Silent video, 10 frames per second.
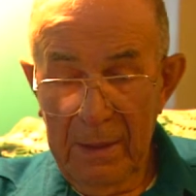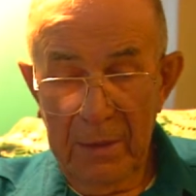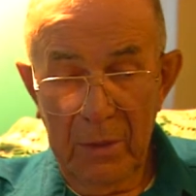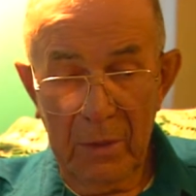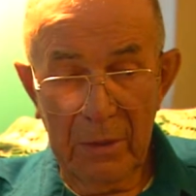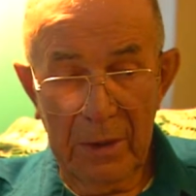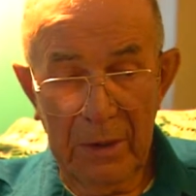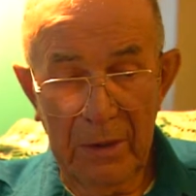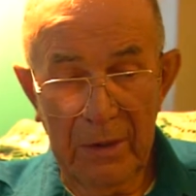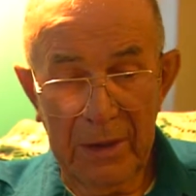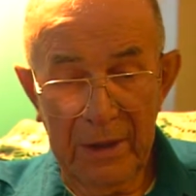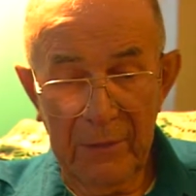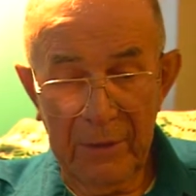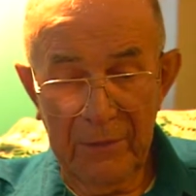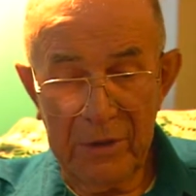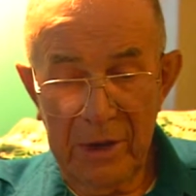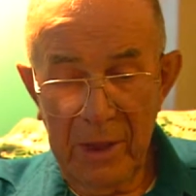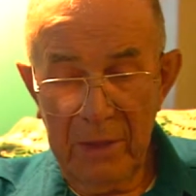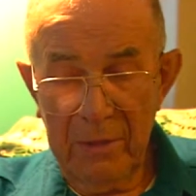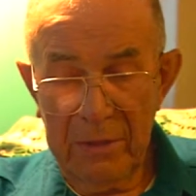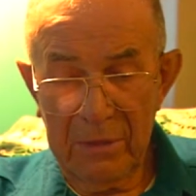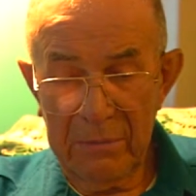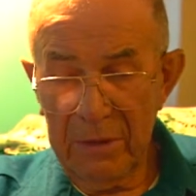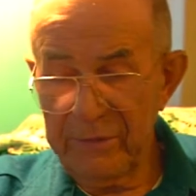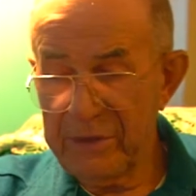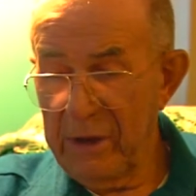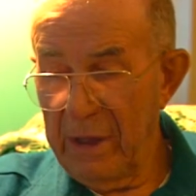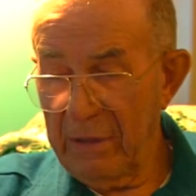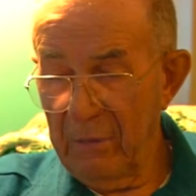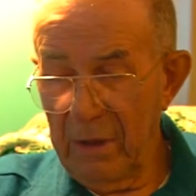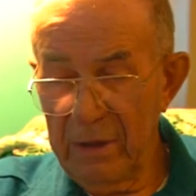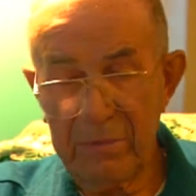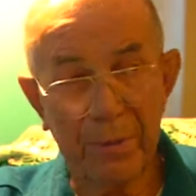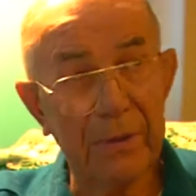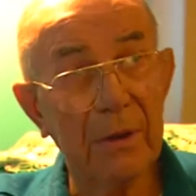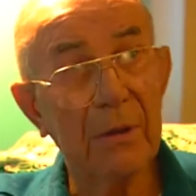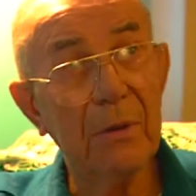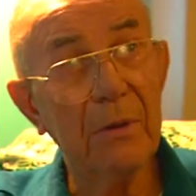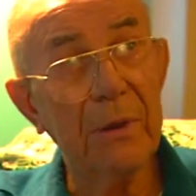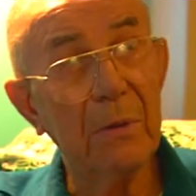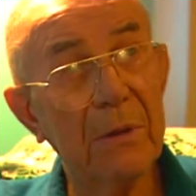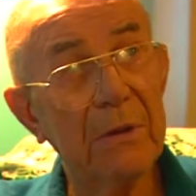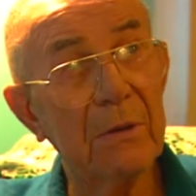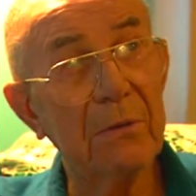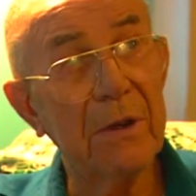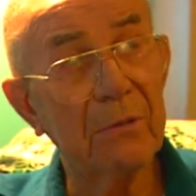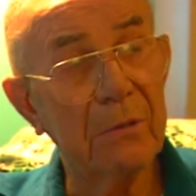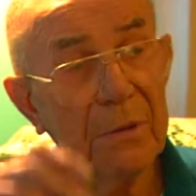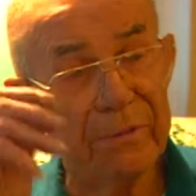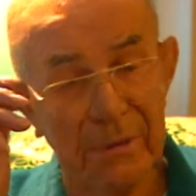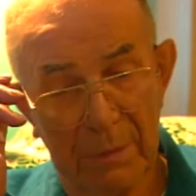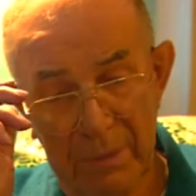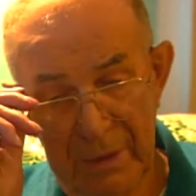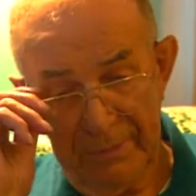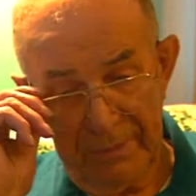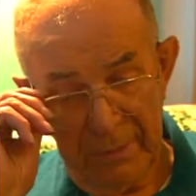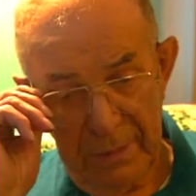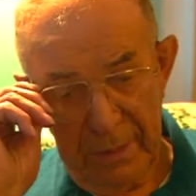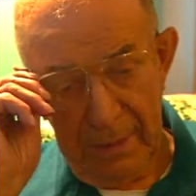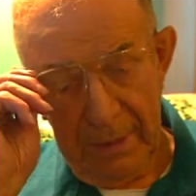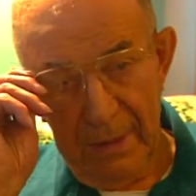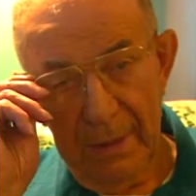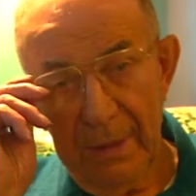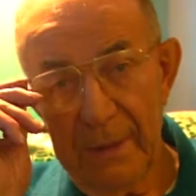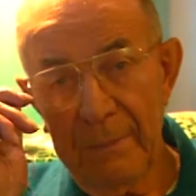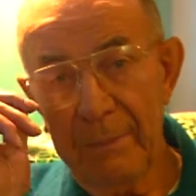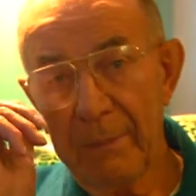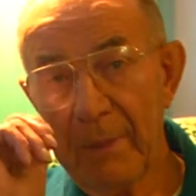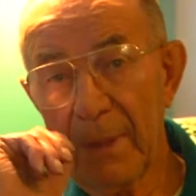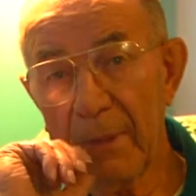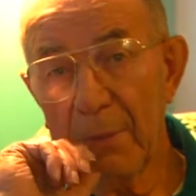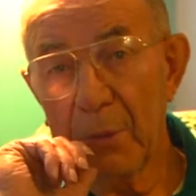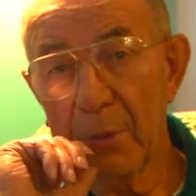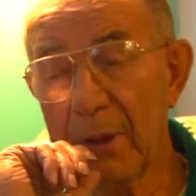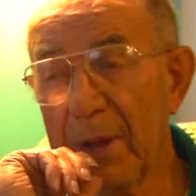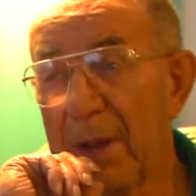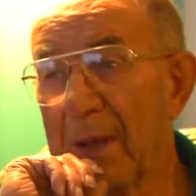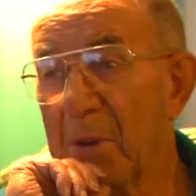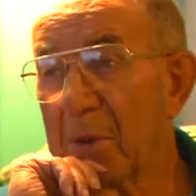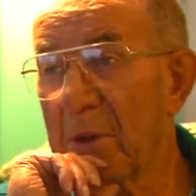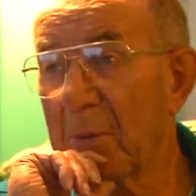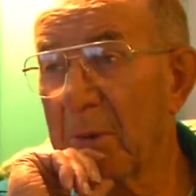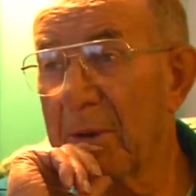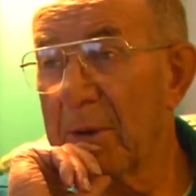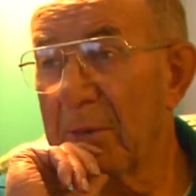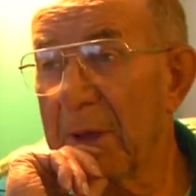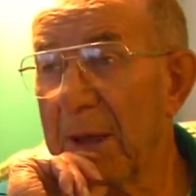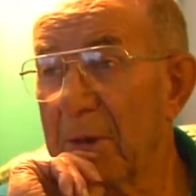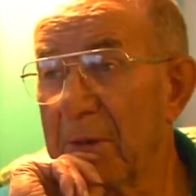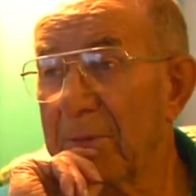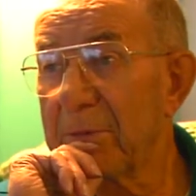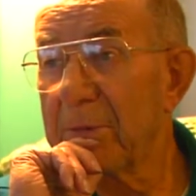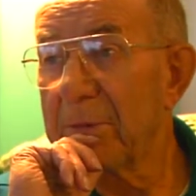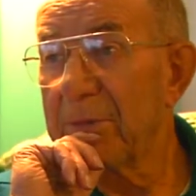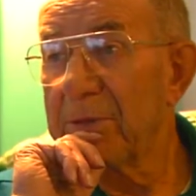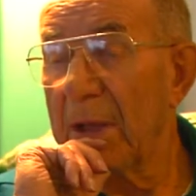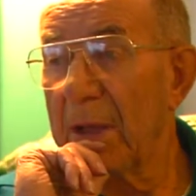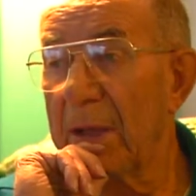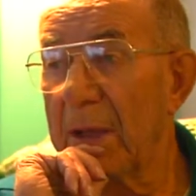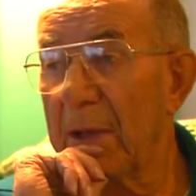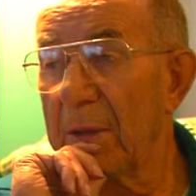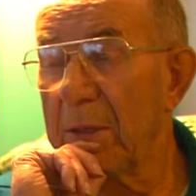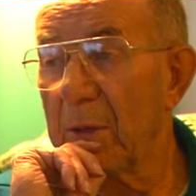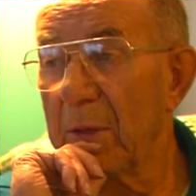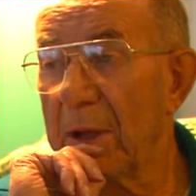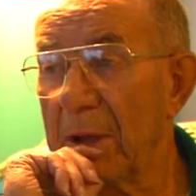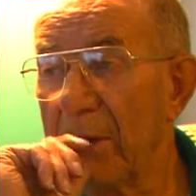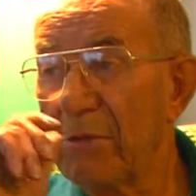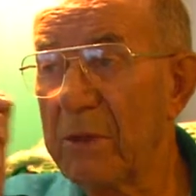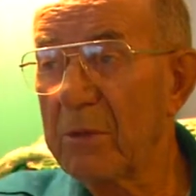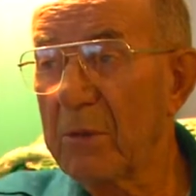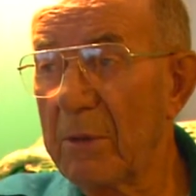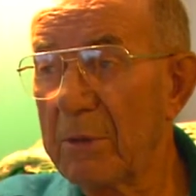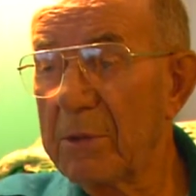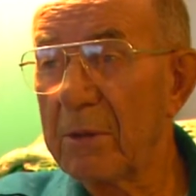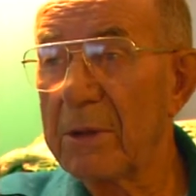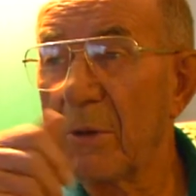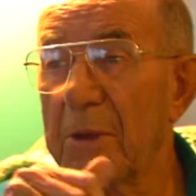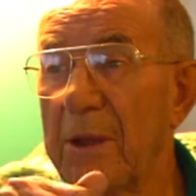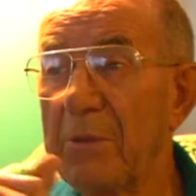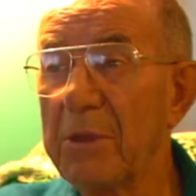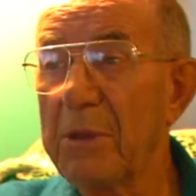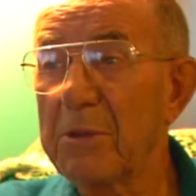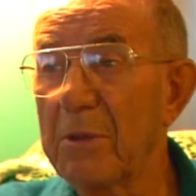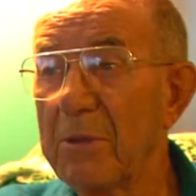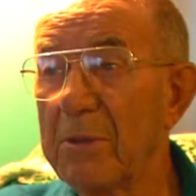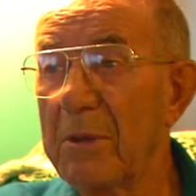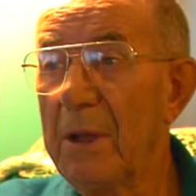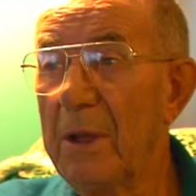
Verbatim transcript: You go down there and get a roof jack. What's a roof jack? Well, it's pretty low in there. We're going to raise the roof a little bit. The poor guy goes running around looking for a roof jack. Hey, you go down to see so-and-so, and you go down and see so-and-so.